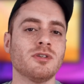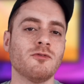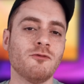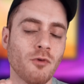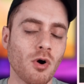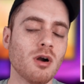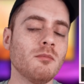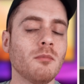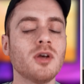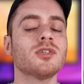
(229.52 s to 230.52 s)
form
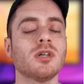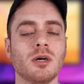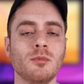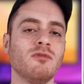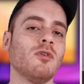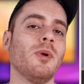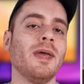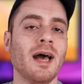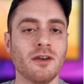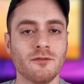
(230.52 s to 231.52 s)
must come over
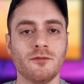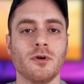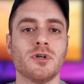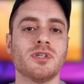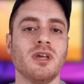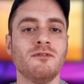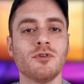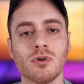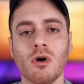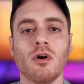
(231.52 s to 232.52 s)
weight at first. If you're
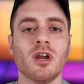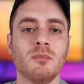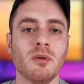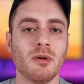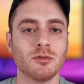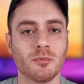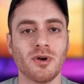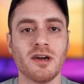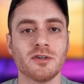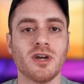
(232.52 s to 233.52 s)
not going to be able to
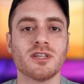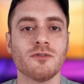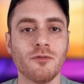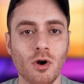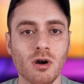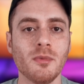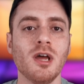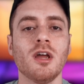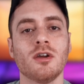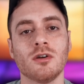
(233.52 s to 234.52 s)
prioritize form,
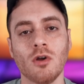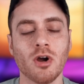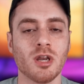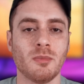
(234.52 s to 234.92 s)
you're not going to be